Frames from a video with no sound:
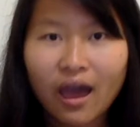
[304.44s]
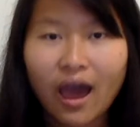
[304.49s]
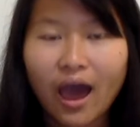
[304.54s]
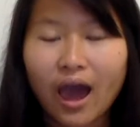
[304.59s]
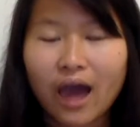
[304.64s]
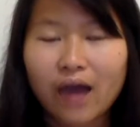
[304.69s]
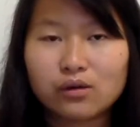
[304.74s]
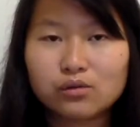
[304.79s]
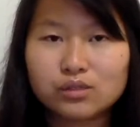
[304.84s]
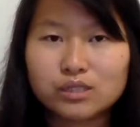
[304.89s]

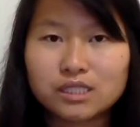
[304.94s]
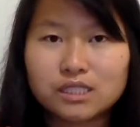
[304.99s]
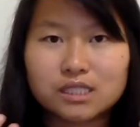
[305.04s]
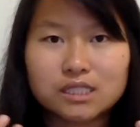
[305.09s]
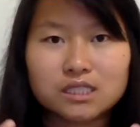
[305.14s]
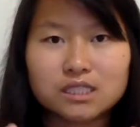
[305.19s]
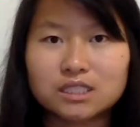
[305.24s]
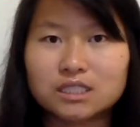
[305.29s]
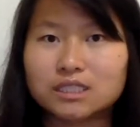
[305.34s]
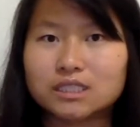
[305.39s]
I
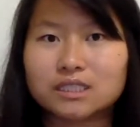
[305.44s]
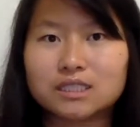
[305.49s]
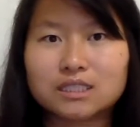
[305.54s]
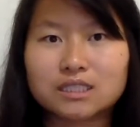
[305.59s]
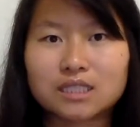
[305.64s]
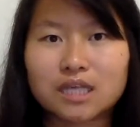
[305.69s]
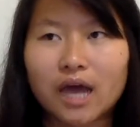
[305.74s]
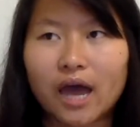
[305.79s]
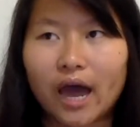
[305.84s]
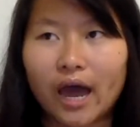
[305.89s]
was
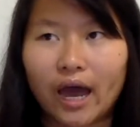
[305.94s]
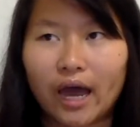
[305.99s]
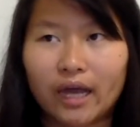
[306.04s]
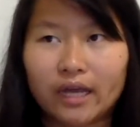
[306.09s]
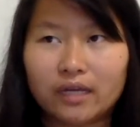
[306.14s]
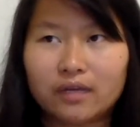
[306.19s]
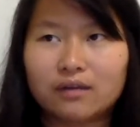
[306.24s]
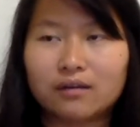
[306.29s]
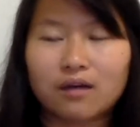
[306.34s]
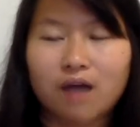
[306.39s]
just
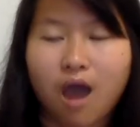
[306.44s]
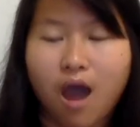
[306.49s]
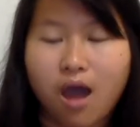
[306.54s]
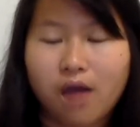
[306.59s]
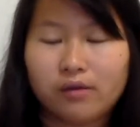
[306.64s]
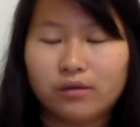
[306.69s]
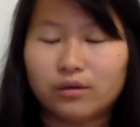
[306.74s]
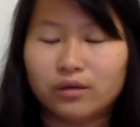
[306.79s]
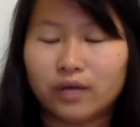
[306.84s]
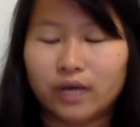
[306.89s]
I
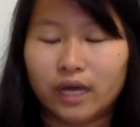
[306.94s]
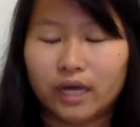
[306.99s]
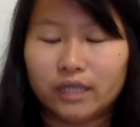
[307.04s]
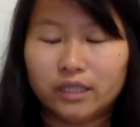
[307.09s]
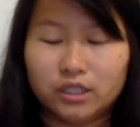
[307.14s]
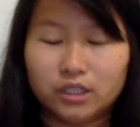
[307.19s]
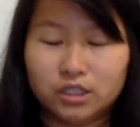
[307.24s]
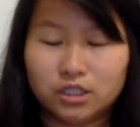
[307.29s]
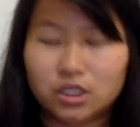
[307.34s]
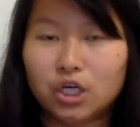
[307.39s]

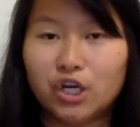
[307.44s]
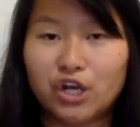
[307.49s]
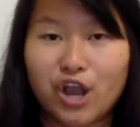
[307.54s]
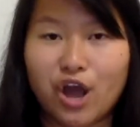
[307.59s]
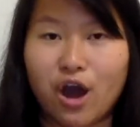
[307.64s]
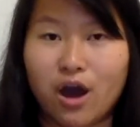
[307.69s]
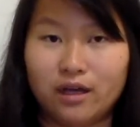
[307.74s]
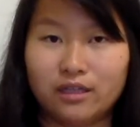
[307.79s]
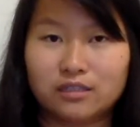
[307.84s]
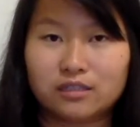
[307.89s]
just could
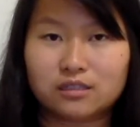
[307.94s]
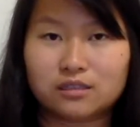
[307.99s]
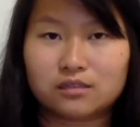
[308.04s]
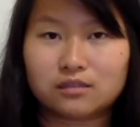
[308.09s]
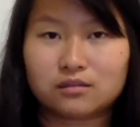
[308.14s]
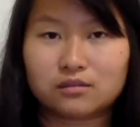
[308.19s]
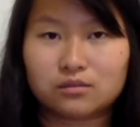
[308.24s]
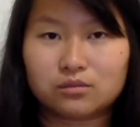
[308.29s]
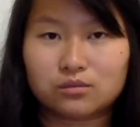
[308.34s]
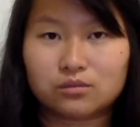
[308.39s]
not
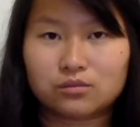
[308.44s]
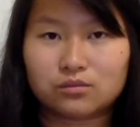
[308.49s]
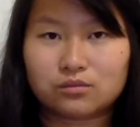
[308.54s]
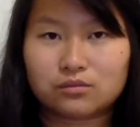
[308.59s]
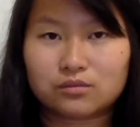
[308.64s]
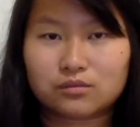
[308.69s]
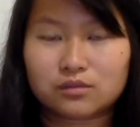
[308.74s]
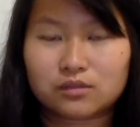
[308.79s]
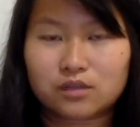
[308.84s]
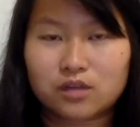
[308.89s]

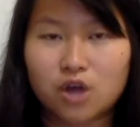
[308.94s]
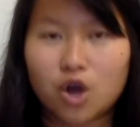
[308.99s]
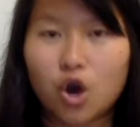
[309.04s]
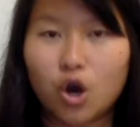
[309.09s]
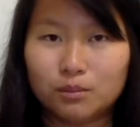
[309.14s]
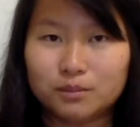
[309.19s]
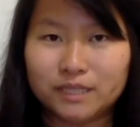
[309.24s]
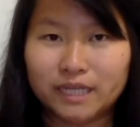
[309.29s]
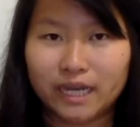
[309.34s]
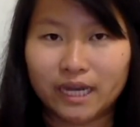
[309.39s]

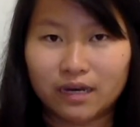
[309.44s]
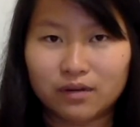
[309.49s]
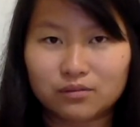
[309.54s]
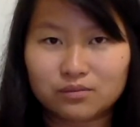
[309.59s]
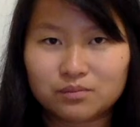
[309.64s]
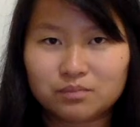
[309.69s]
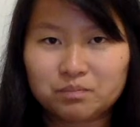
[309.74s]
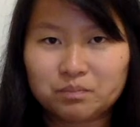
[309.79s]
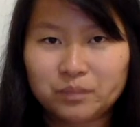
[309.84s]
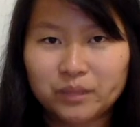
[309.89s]
calm
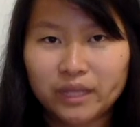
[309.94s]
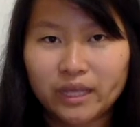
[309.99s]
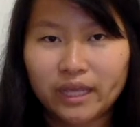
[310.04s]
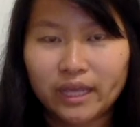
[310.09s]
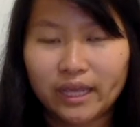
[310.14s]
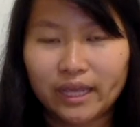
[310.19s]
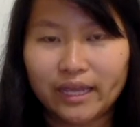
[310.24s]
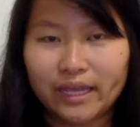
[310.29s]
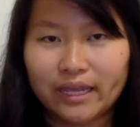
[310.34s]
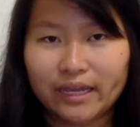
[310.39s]
down.
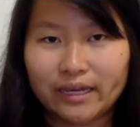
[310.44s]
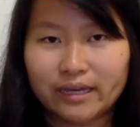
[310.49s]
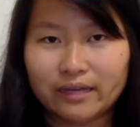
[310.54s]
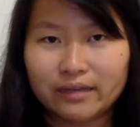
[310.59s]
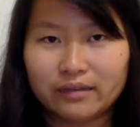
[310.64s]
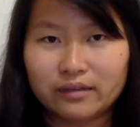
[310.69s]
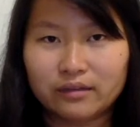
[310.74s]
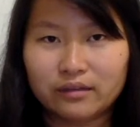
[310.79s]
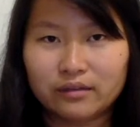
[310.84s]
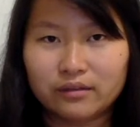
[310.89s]

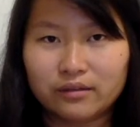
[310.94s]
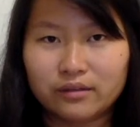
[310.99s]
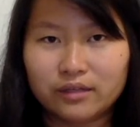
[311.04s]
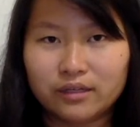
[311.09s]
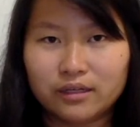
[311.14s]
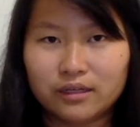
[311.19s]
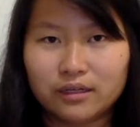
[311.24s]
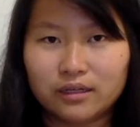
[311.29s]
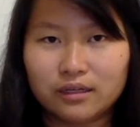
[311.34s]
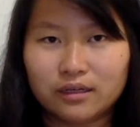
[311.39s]
And
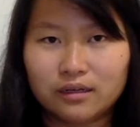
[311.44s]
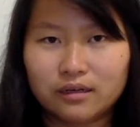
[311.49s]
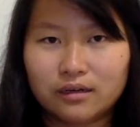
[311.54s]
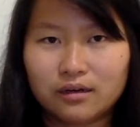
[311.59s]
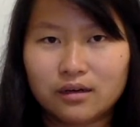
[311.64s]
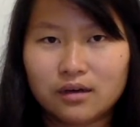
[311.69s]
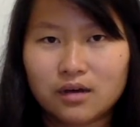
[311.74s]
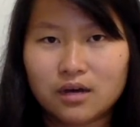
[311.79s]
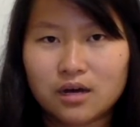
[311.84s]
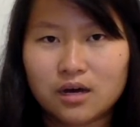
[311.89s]
the
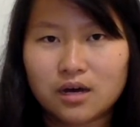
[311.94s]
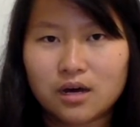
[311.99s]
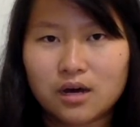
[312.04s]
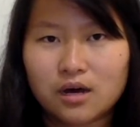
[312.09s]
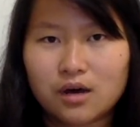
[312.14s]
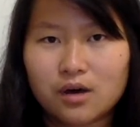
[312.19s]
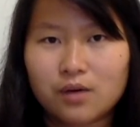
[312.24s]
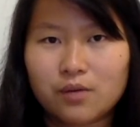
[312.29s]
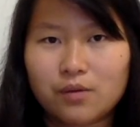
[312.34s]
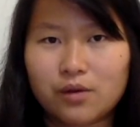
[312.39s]

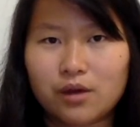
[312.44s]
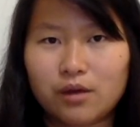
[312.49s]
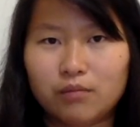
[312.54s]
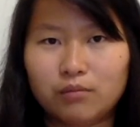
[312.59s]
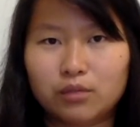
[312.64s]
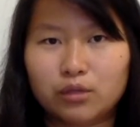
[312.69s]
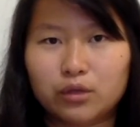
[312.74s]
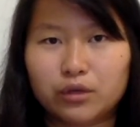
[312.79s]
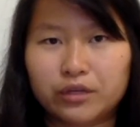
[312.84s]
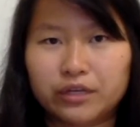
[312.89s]

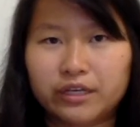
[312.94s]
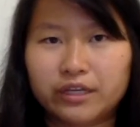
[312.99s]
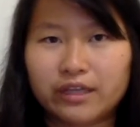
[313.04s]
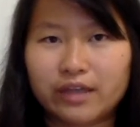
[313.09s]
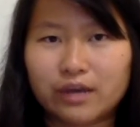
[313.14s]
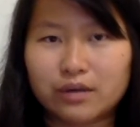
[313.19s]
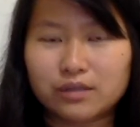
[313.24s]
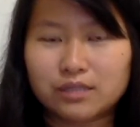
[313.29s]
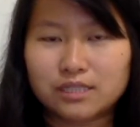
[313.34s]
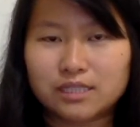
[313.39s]
employee
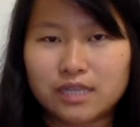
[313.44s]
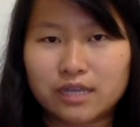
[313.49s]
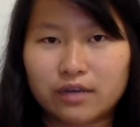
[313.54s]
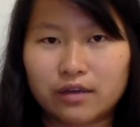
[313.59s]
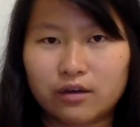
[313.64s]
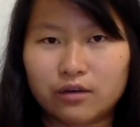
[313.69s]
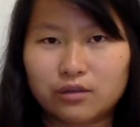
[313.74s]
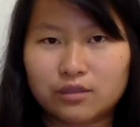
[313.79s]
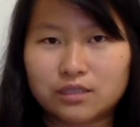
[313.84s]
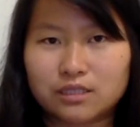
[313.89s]
that was
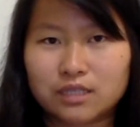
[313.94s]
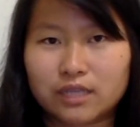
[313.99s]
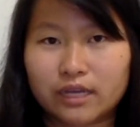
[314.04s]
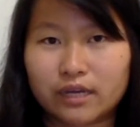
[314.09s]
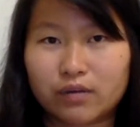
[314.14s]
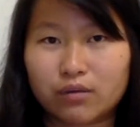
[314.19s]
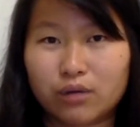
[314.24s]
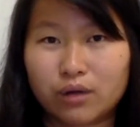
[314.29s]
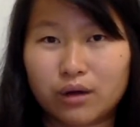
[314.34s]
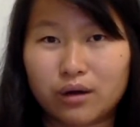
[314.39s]
there was
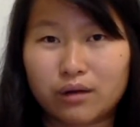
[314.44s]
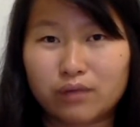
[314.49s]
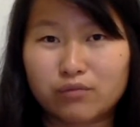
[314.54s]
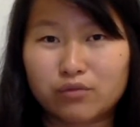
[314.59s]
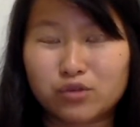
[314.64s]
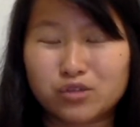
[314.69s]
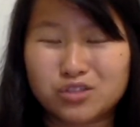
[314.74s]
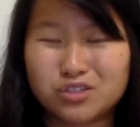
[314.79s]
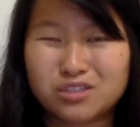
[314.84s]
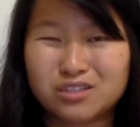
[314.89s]
like, "Well,
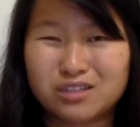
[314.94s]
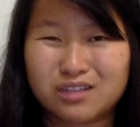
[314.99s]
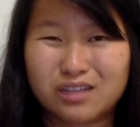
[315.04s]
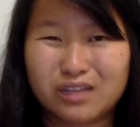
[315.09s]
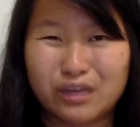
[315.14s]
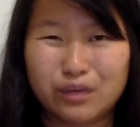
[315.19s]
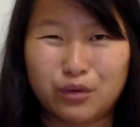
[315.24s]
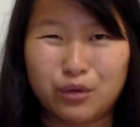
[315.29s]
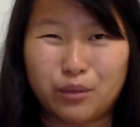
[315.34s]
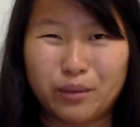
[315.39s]

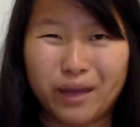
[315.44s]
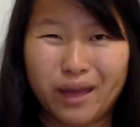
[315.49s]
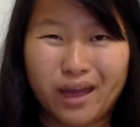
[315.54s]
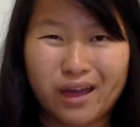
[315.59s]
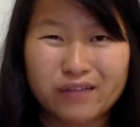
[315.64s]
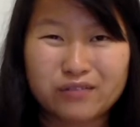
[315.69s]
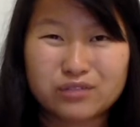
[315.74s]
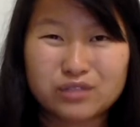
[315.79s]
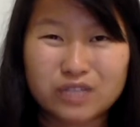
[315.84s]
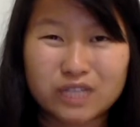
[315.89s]
unfortunately, we might
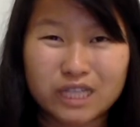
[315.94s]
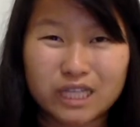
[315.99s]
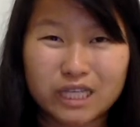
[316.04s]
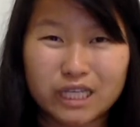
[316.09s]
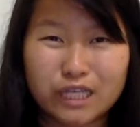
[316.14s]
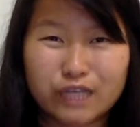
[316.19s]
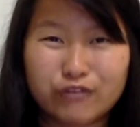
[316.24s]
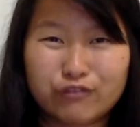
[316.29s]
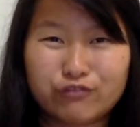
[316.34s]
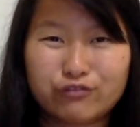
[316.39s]
have to
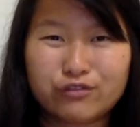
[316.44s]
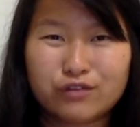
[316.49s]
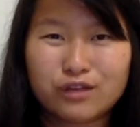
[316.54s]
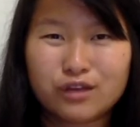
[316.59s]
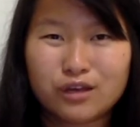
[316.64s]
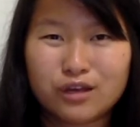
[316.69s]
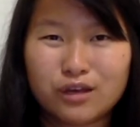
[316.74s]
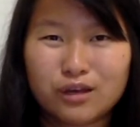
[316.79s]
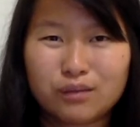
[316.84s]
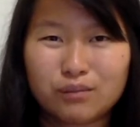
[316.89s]
leave
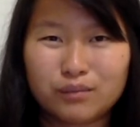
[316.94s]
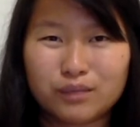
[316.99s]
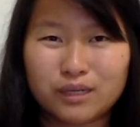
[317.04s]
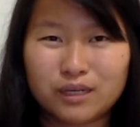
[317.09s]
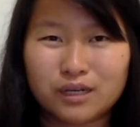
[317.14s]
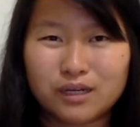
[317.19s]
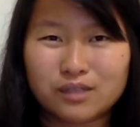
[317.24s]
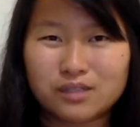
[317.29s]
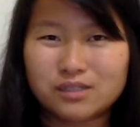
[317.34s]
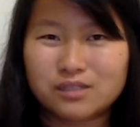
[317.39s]

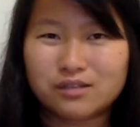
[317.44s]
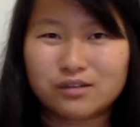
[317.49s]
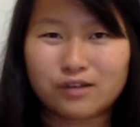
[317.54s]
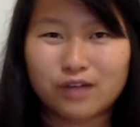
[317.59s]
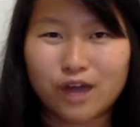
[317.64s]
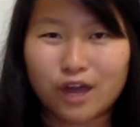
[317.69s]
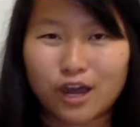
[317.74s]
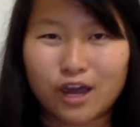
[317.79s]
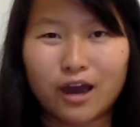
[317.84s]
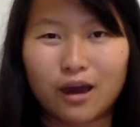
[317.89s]
because they're
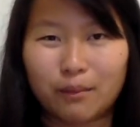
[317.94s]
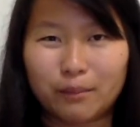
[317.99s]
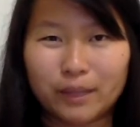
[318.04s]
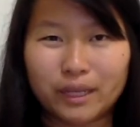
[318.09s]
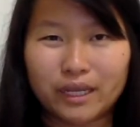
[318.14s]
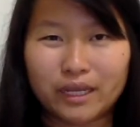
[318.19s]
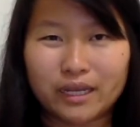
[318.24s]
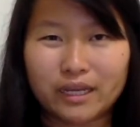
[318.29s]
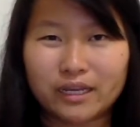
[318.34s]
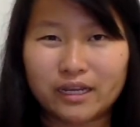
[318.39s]
not
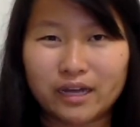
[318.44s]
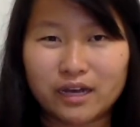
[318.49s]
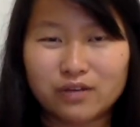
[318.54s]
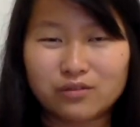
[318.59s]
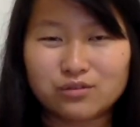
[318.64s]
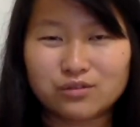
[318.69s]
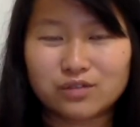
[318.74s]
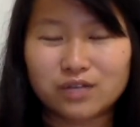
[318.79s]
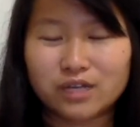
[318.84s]
coming." And I